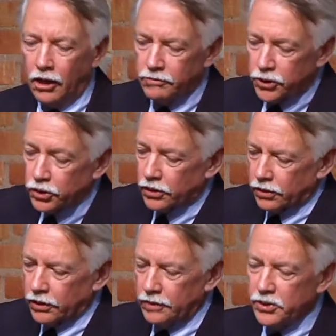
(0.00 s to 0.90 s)
Um,
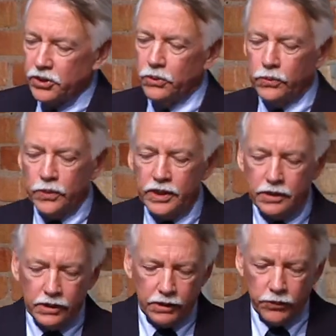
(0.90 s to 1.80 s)
sure. Um, so
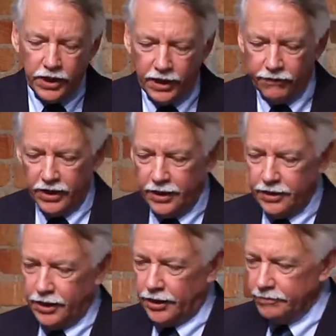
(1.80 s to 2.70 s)
we we have
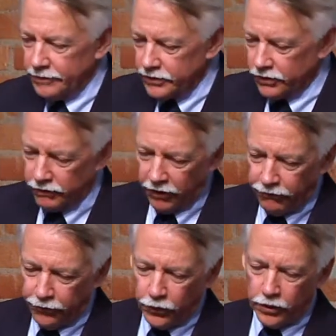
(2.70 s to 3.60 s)
a um, sort of a
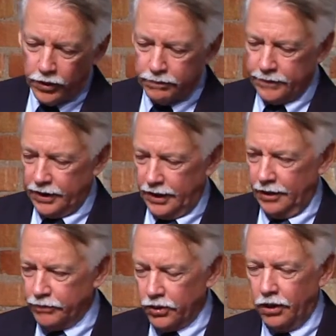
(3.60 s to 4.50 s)
four
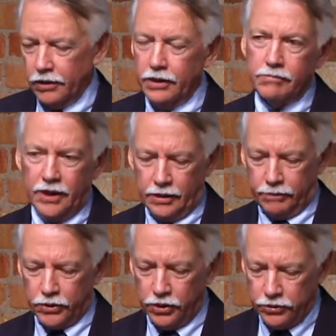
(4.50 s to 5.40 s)
uh, pronged
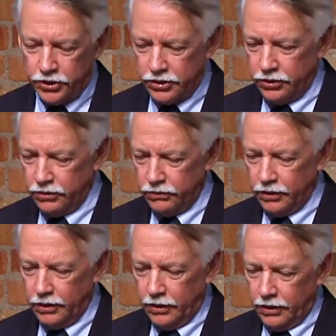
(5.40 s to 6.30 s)
approach to
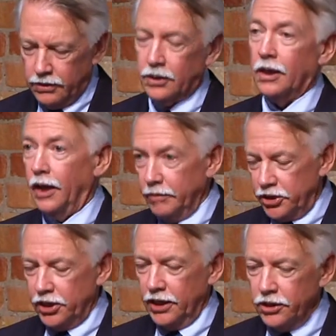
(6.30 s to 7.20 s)
to climate
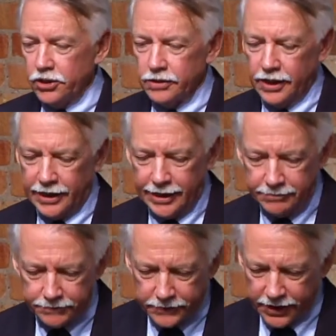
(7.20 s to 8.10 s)
change
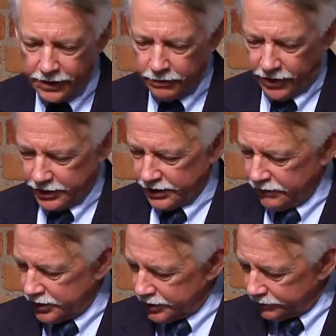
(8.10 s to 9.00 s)
um, in the Park
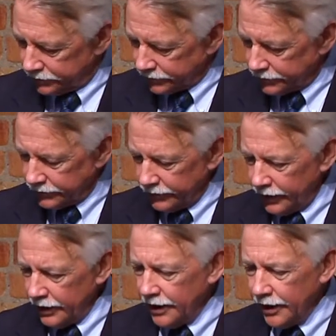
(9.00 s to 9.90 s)
Service,
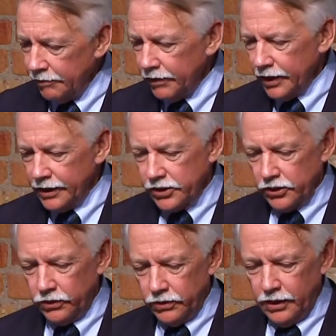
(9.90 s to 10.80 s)
um, and
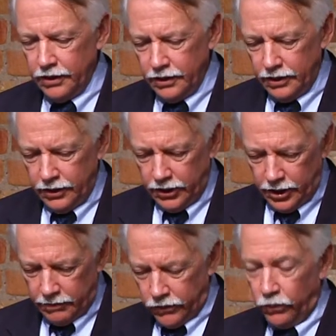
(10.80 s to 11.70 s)
so
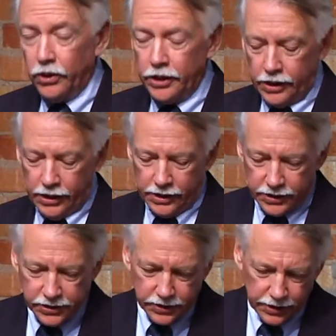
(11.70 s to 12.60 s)
um, one
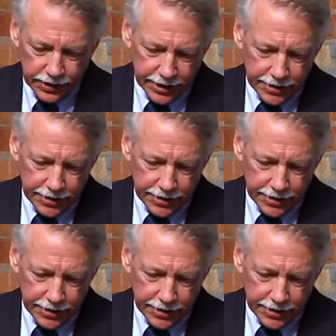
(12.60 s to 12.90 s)
is